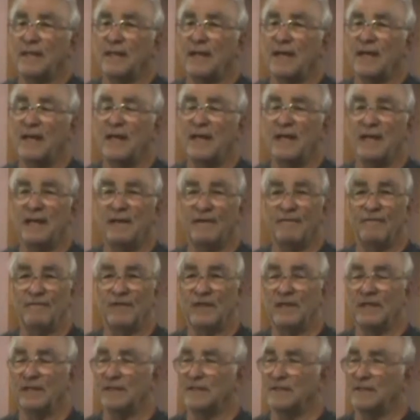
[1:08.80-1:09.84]
any of
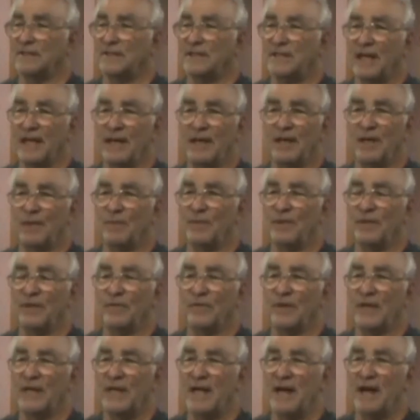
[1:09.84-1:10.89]
the setup and
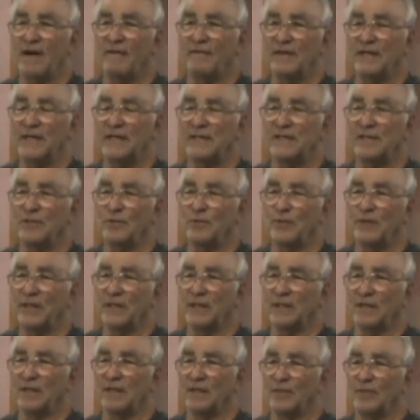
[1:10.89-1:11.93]
what have you. It's going to be a
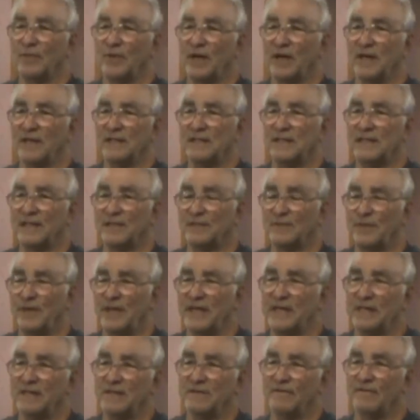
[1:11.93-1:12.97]
long process,
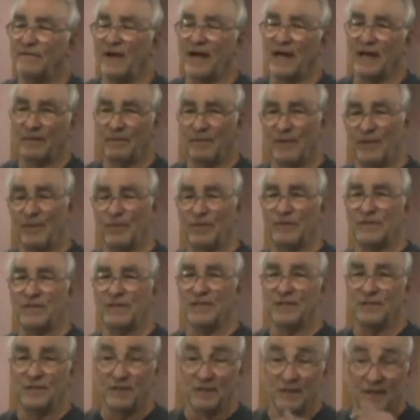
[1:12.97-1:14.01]
being the fact my
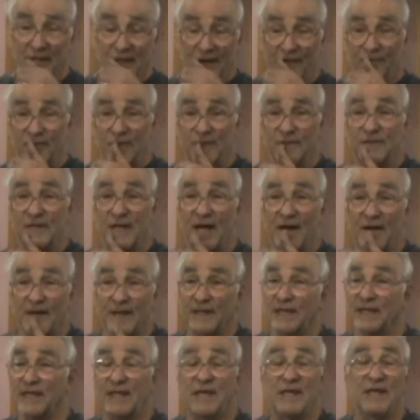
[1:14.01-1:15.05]
precision level's out
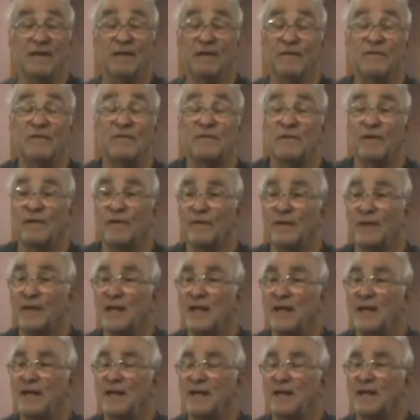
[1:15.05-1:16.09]
at the kid, so
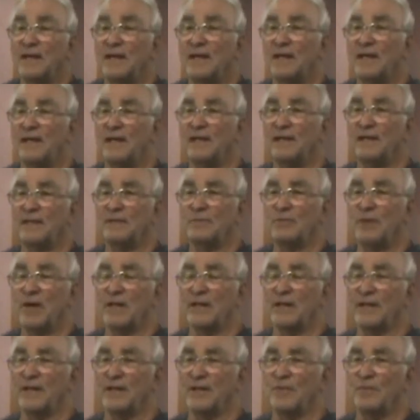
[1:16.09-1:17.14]
uh,
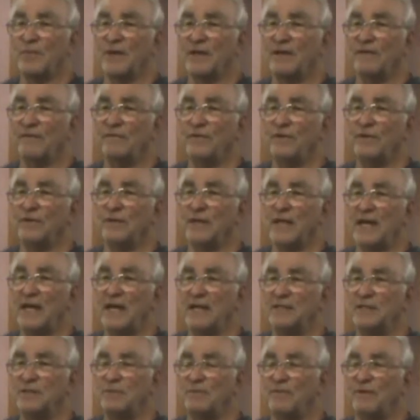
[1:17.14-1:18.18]
probably going to be a few
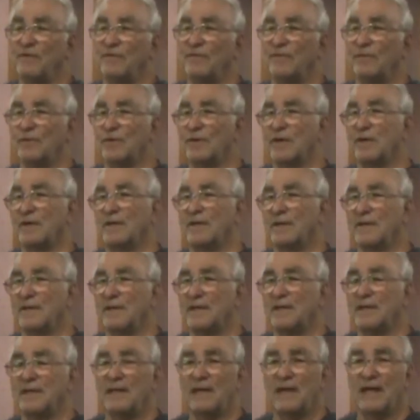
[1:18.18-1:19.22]
days before
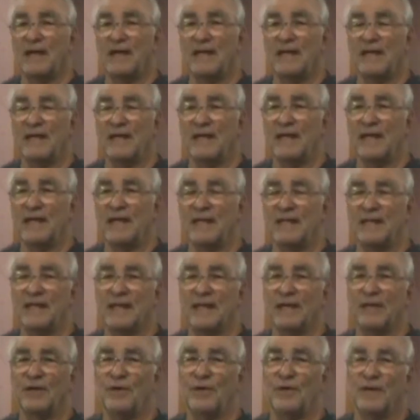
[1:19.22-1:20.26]
I get
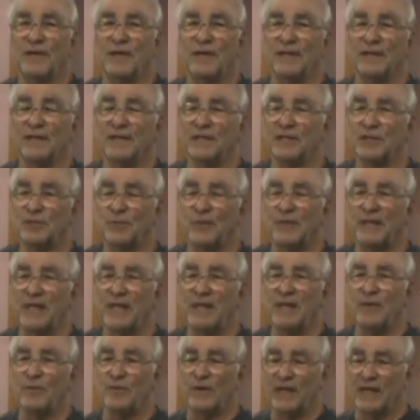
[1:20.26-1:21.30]
anything going on this. But
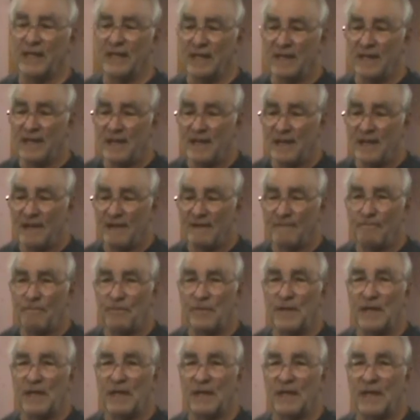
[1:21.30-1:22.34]
anyway,
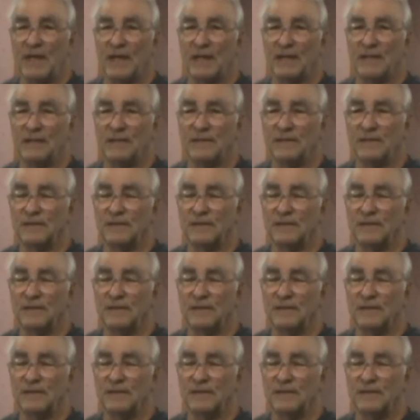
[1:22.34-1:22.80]
uh,